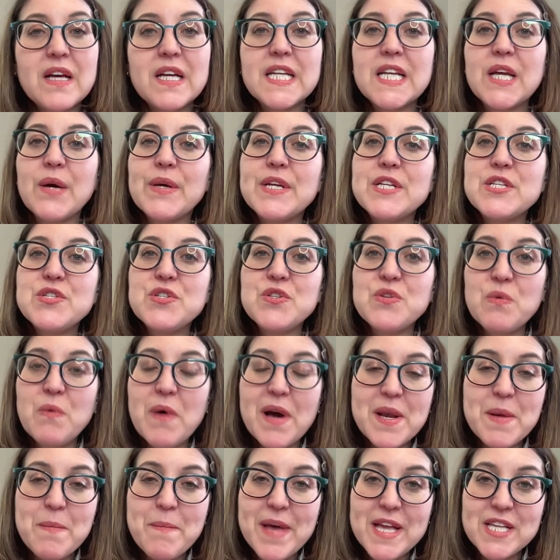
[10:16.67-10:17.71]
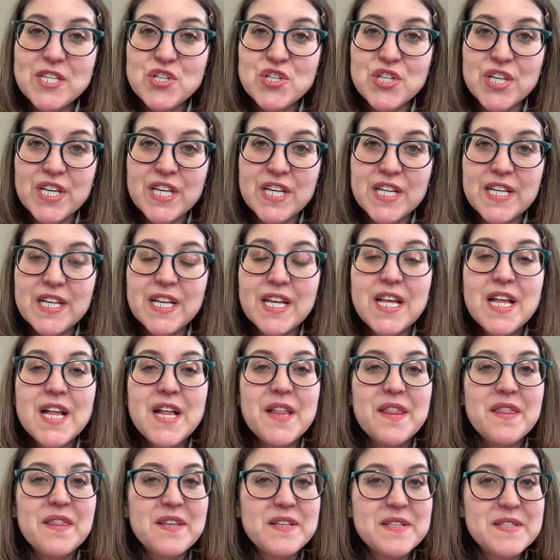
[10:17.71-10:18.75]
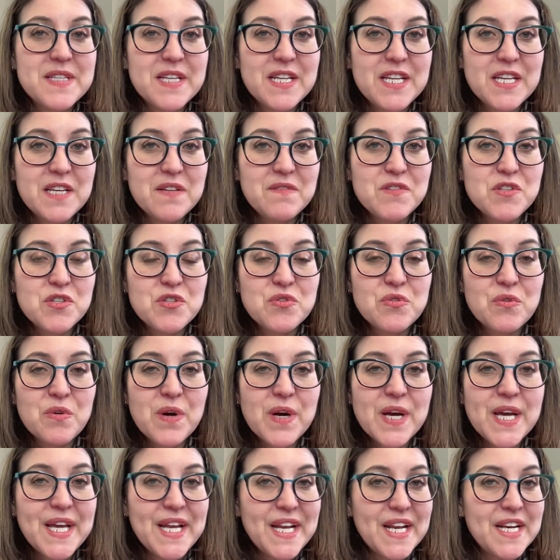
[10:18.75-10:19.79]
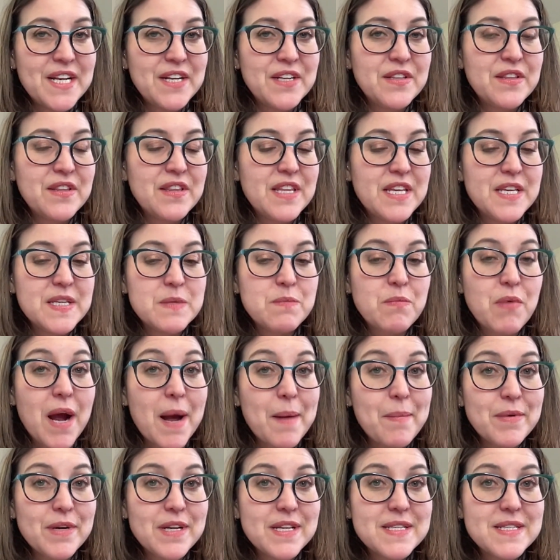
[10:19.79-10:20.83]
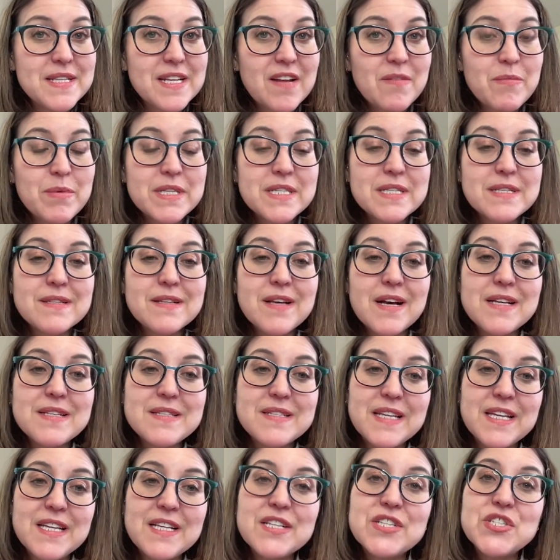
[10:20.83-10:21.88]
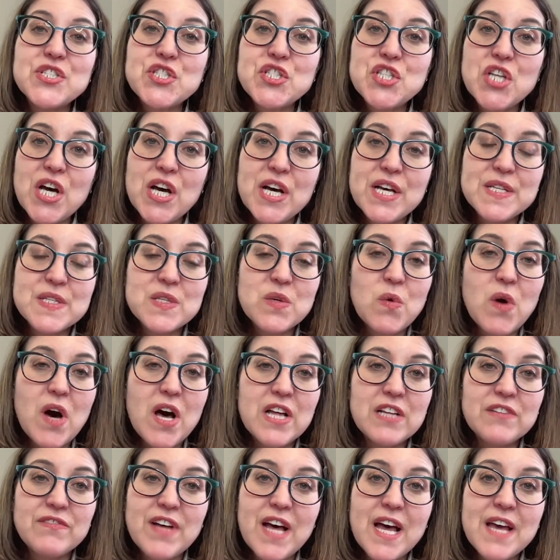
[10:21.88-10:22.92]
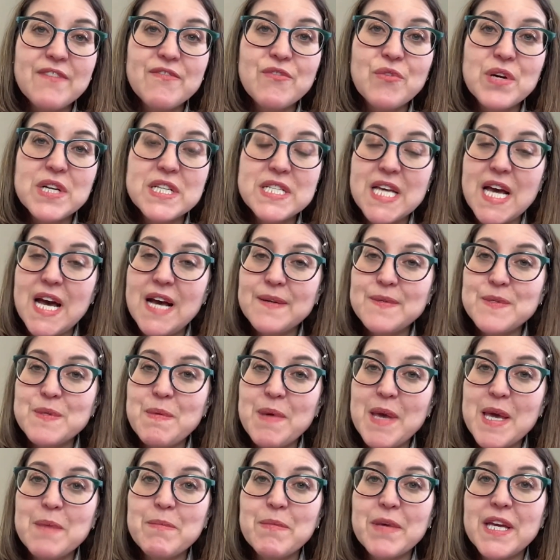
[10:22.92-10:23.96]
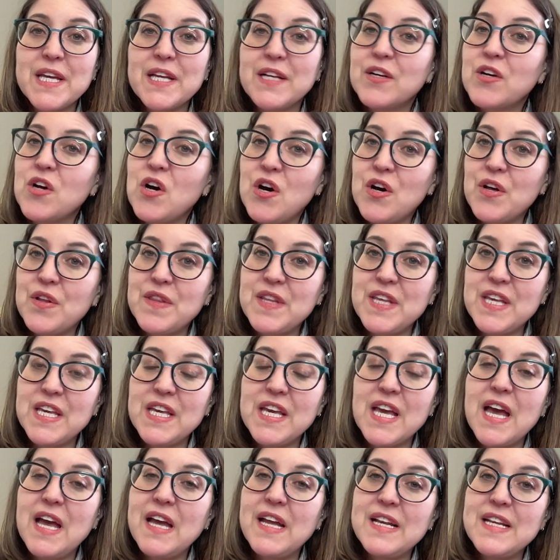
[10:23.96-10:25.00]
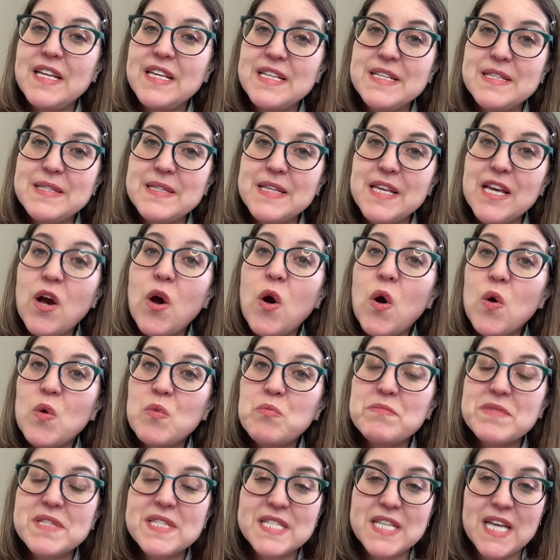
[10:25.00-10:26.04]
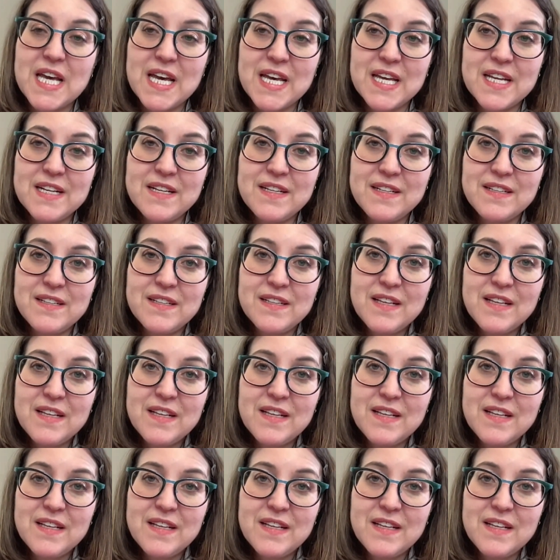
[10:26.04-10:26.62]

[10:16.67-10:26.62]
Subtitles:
Now, I do want to mention the city of Detroit and these properties that I've been discussing does qualify for a tax abatement called the Easy Homestead.